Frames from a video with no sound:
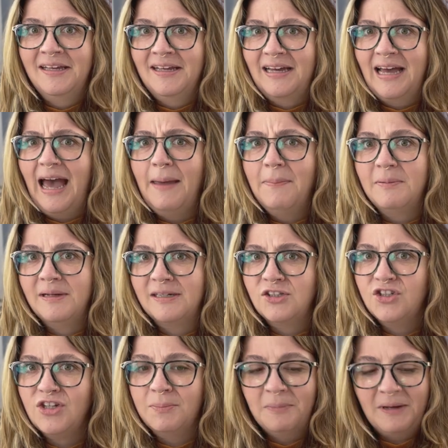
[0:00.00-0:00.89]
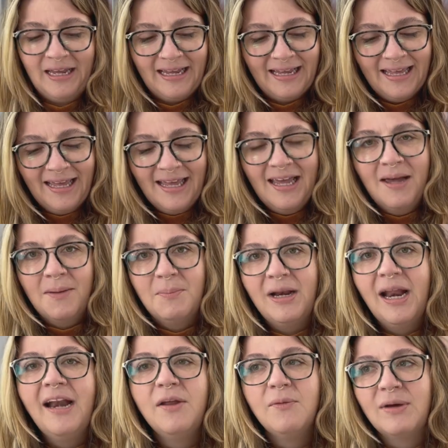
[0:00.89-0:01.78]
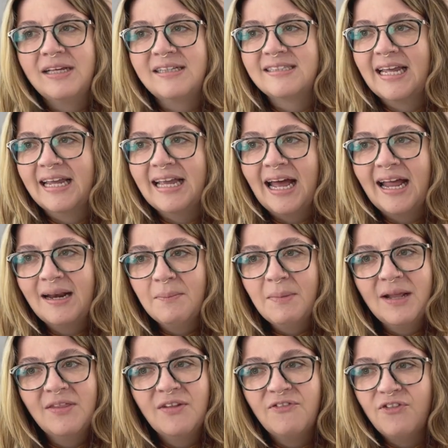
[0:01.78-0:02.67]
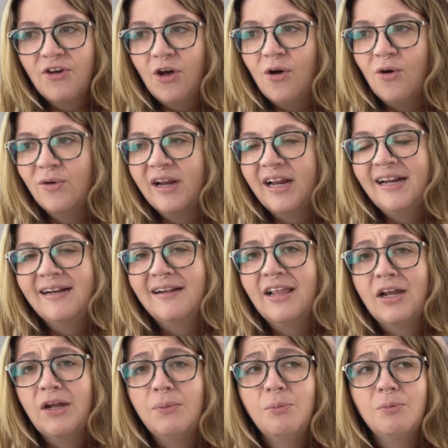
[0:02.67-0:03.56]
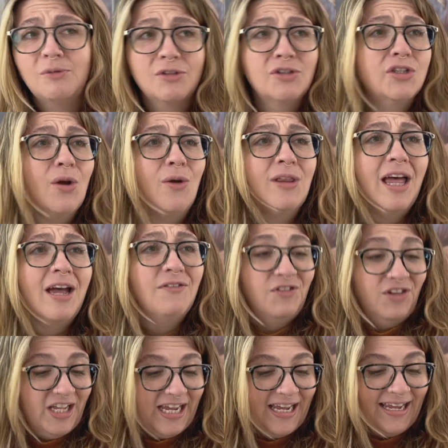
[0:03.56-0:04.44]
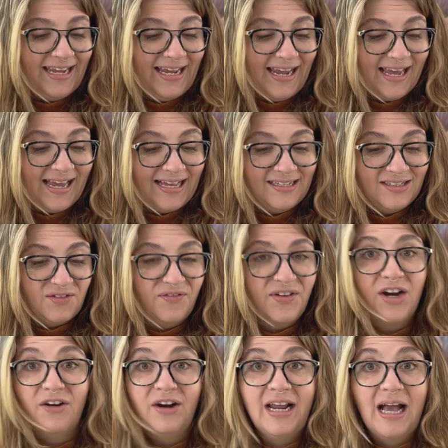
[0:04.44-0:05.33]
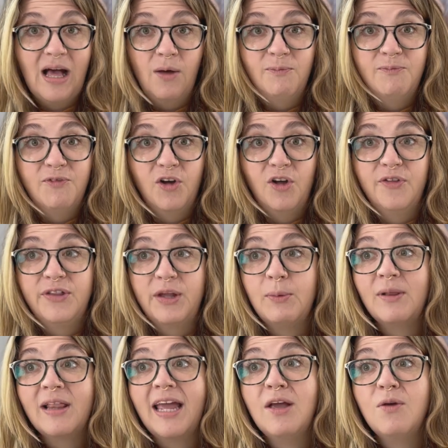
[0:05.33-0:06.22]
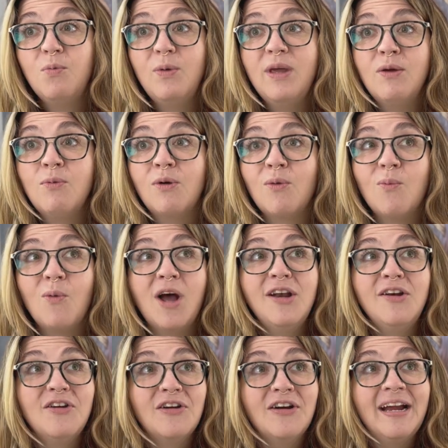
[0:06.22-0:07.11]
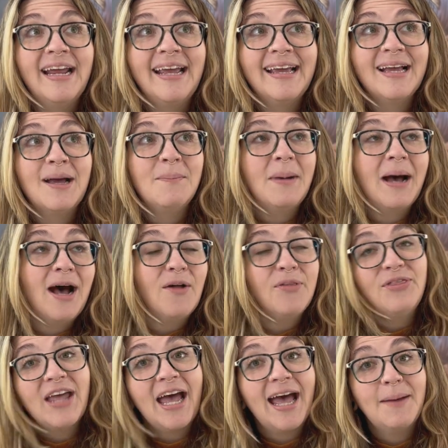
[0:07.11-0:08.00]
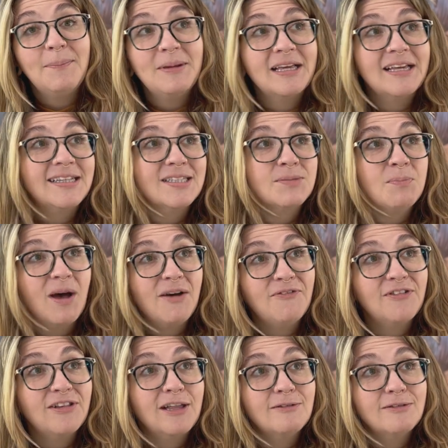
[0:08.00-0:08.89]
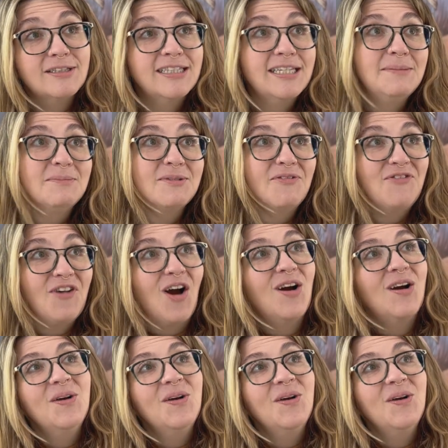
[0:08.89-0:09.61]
I picked shipping. But anyways, I got them on the phone and they were so lovely and very helpful. And they were like, we were wondering about that because Buffalo seemed far